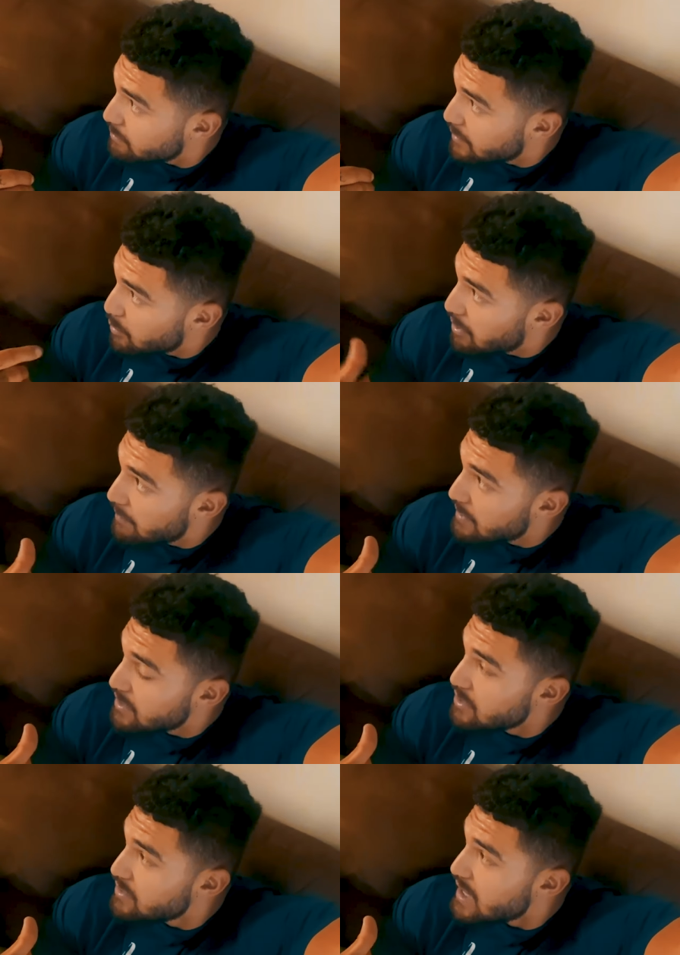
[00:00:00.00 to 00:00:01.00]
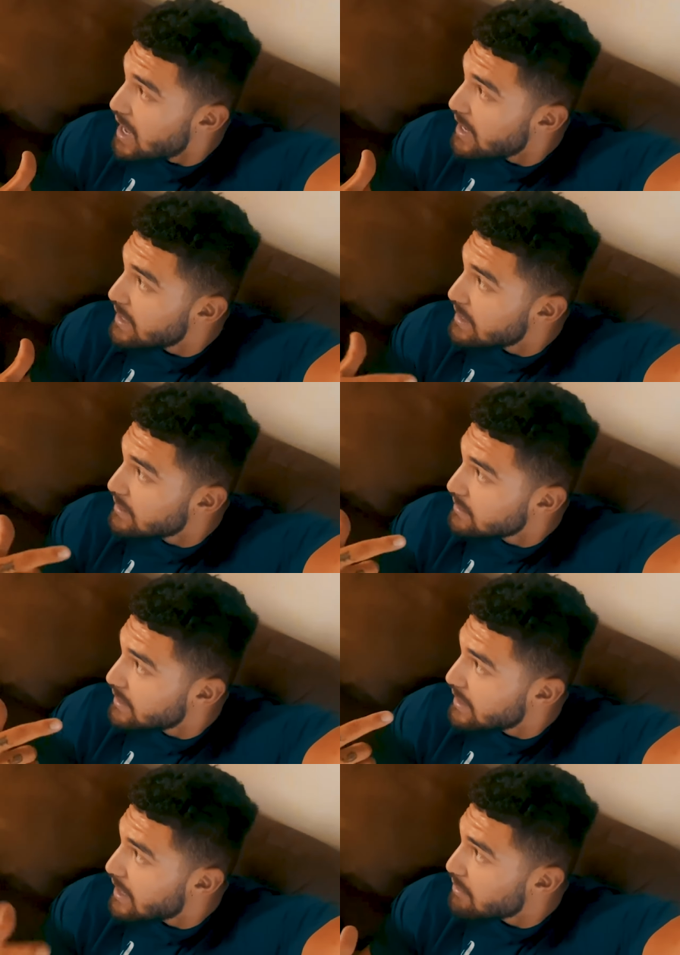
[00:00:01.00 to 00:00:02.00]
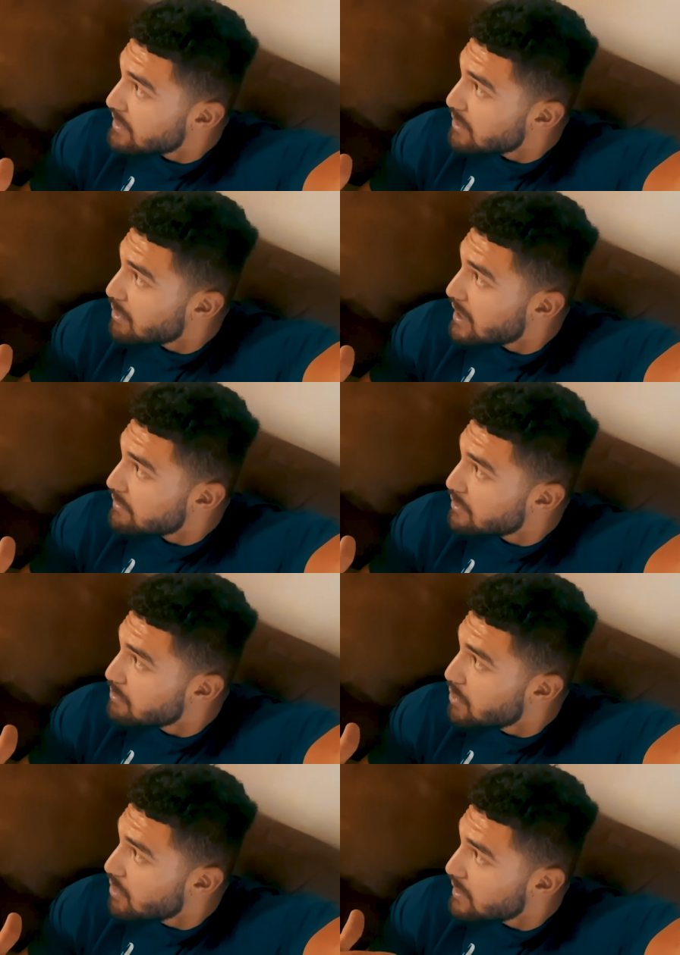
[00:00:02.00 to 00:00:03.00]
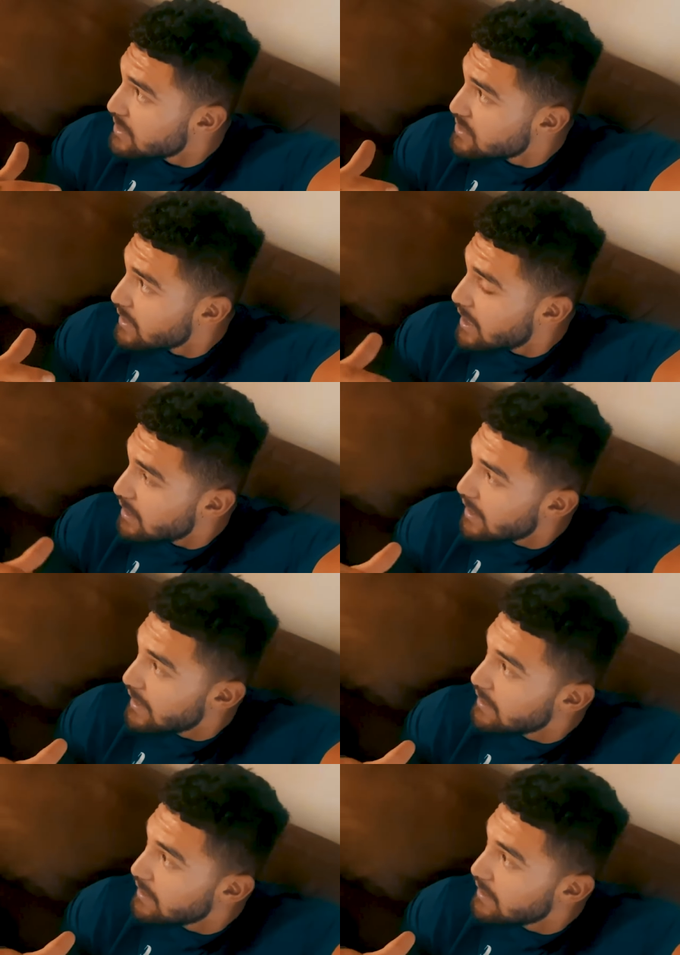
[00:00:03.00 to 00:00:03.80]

meal prepping the new diet, getting everything ready for the morning. So I got, like,